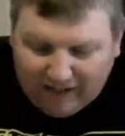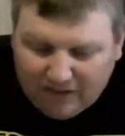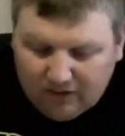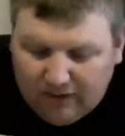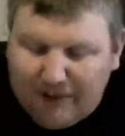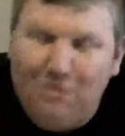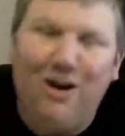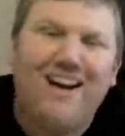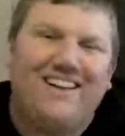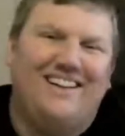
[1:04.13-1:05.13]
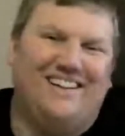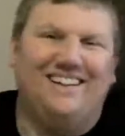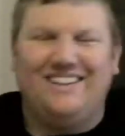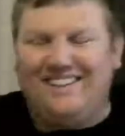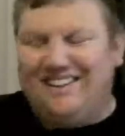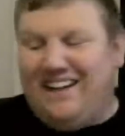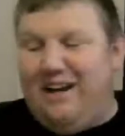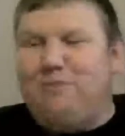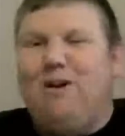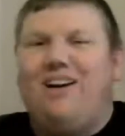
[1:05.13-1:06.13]
So game one.
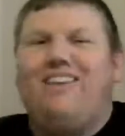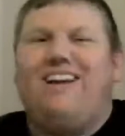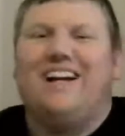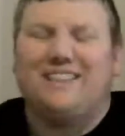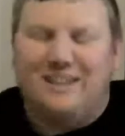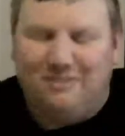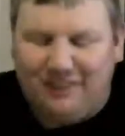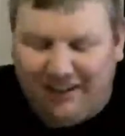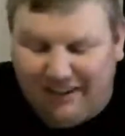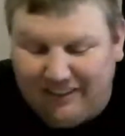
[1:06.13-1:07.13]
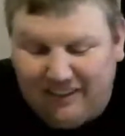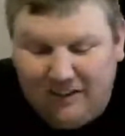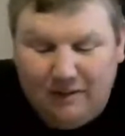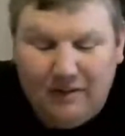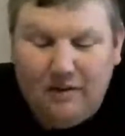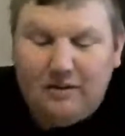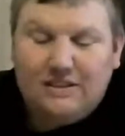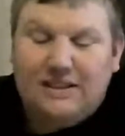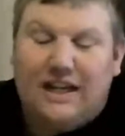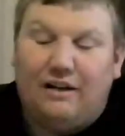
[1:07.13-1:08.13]
Game one to the X F L.
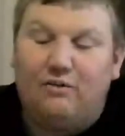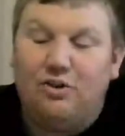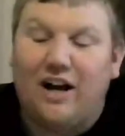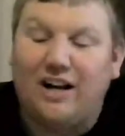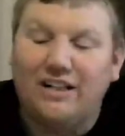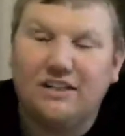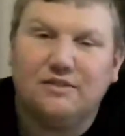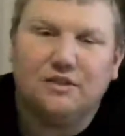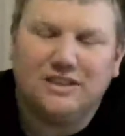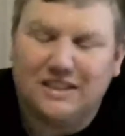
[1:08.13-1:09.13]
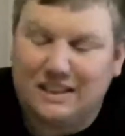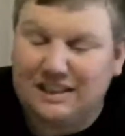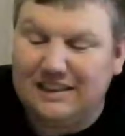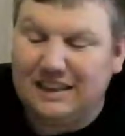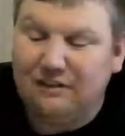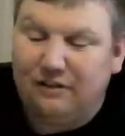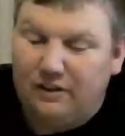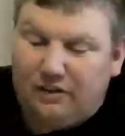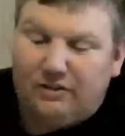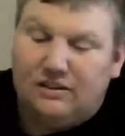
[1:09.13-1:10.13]
Seattle Dragons versus the D C
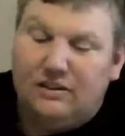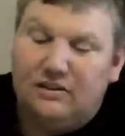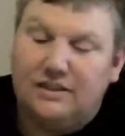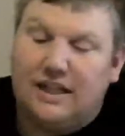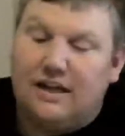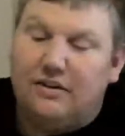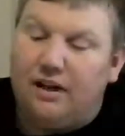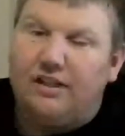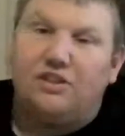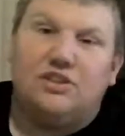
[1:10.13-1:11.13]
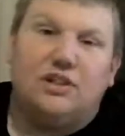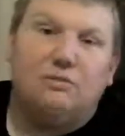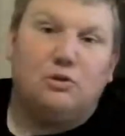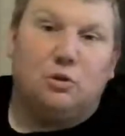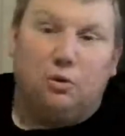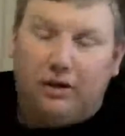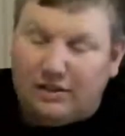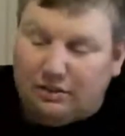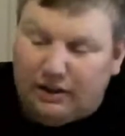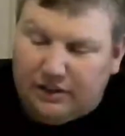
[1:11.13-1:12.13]
Defenders. Seattle has Jim Zorn
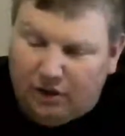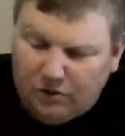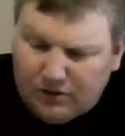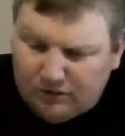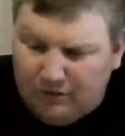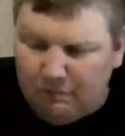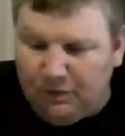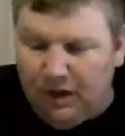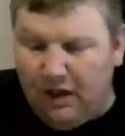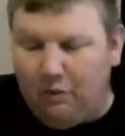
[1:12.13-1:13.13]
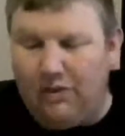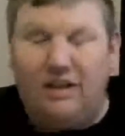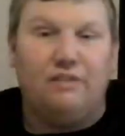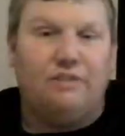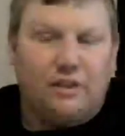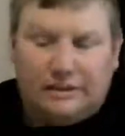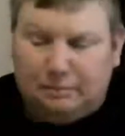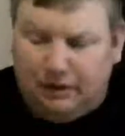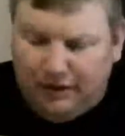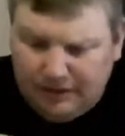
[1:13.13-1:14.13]
as their head coach with N F L
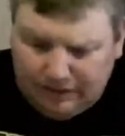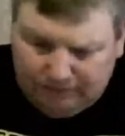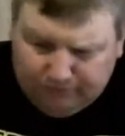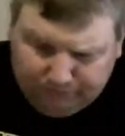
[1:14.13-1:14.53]
experience.